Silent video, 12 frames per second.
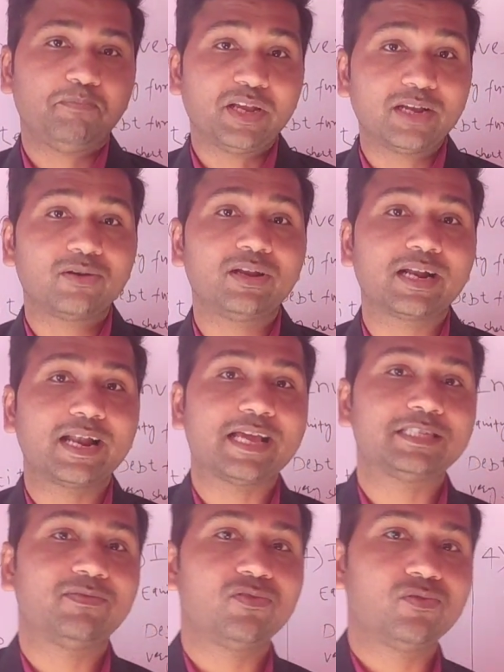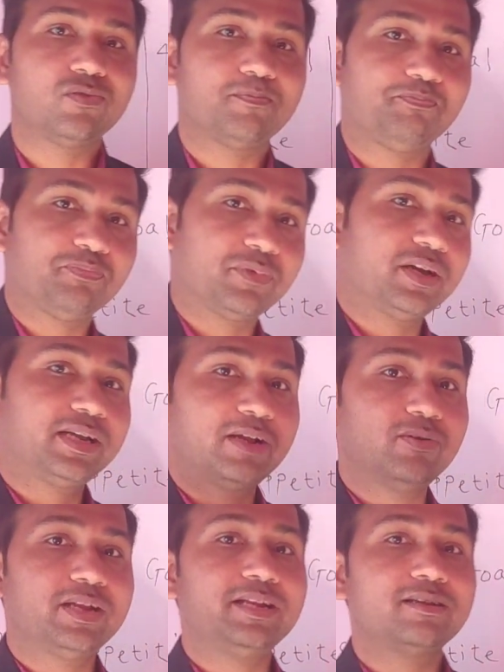regular cash flow, the
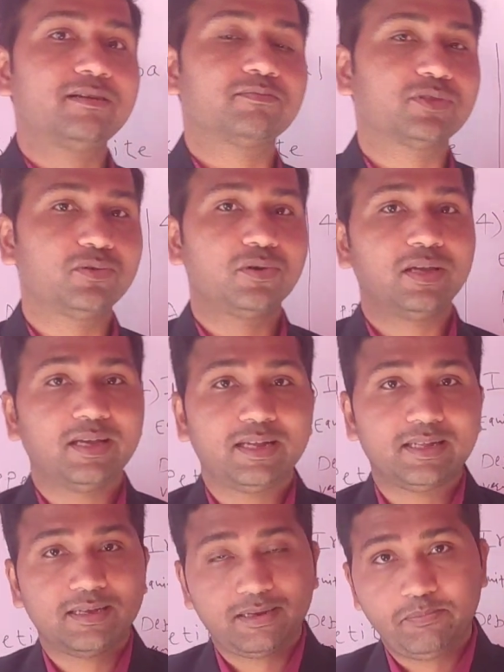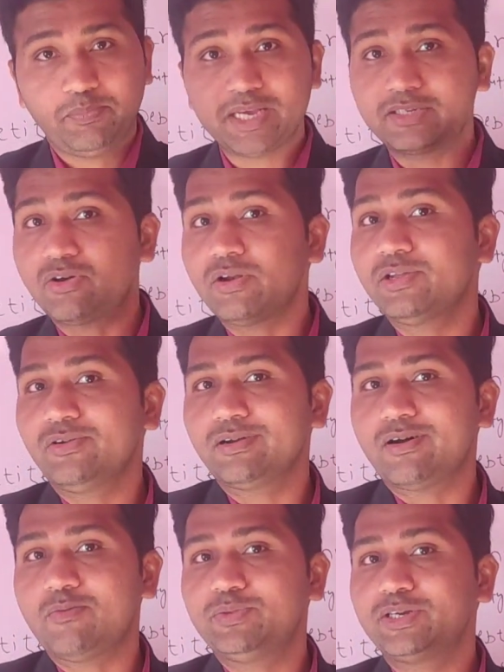regular income. So based on
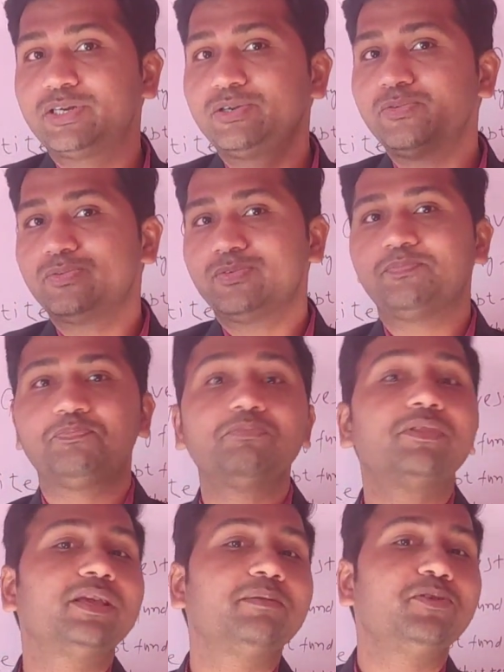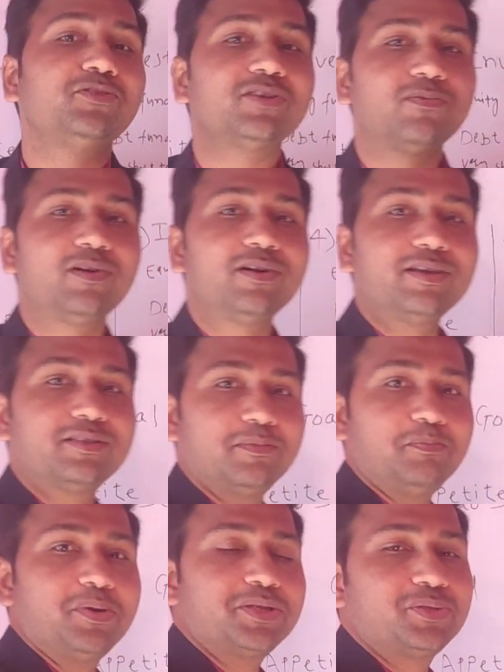your objective, the mutual fund is
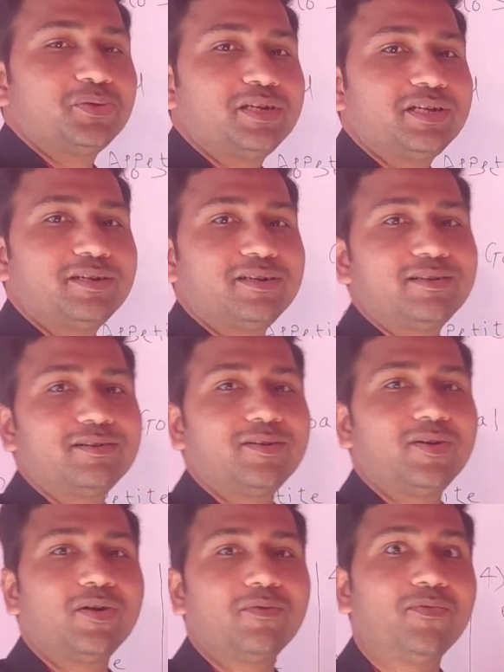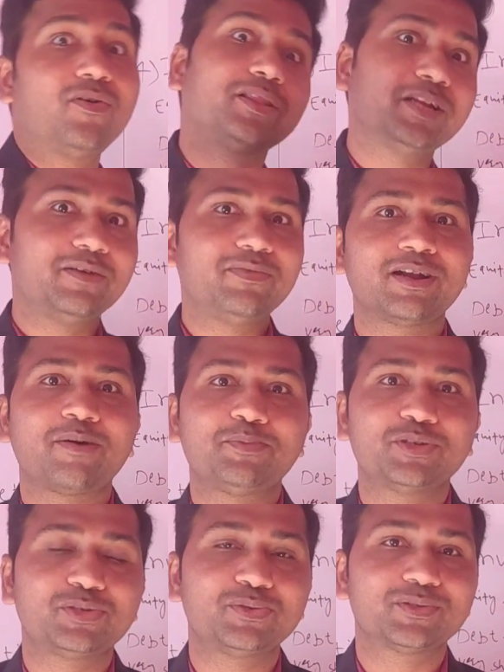best suited for the different
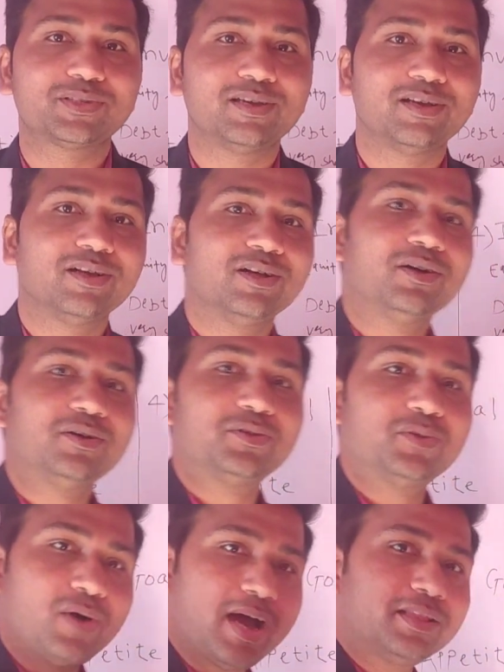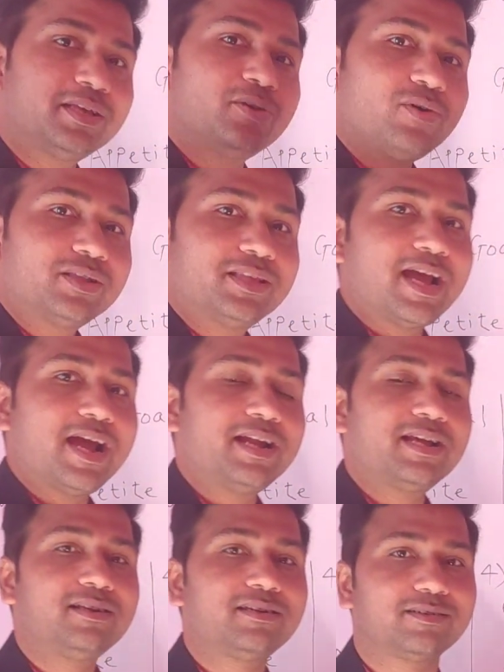objectives. So either you are the
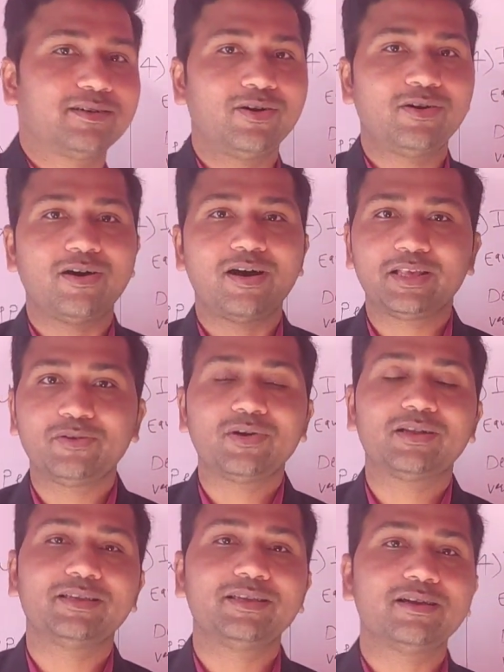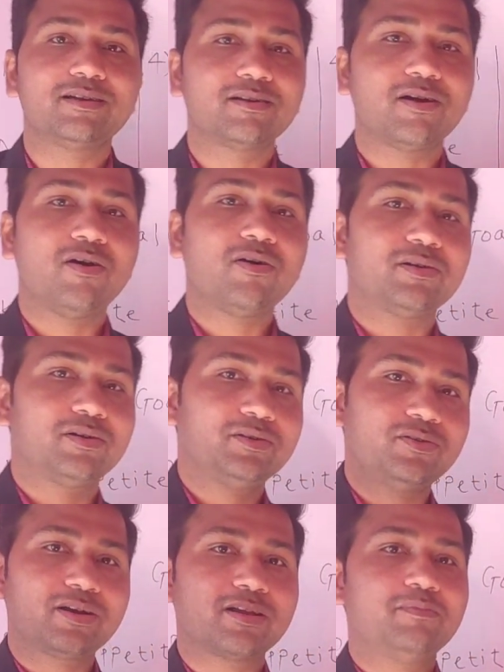adult, or either you are the young, or
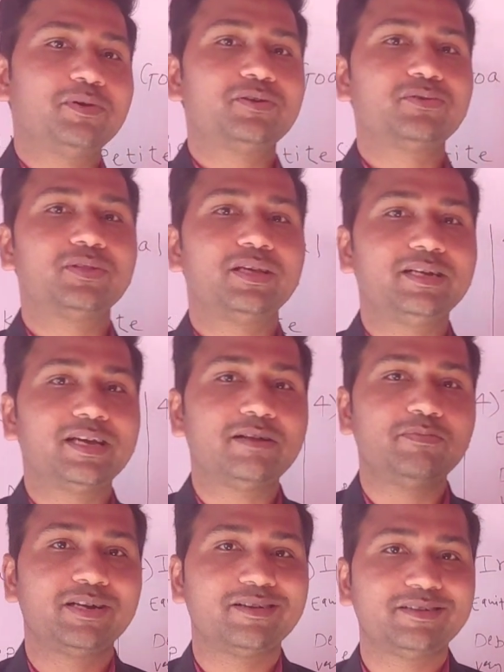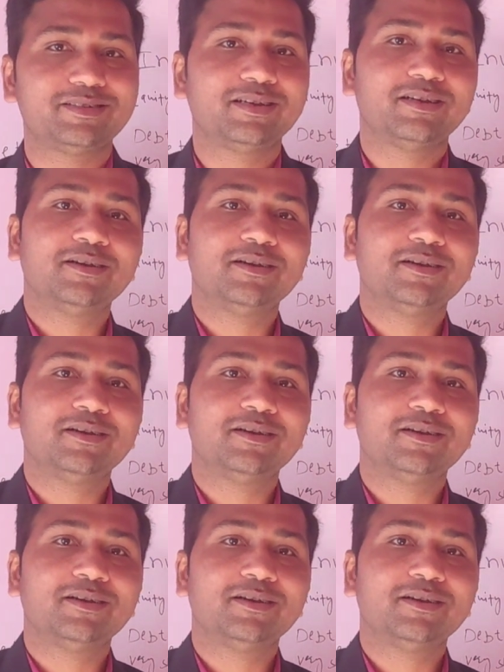you are coming to the retirement age.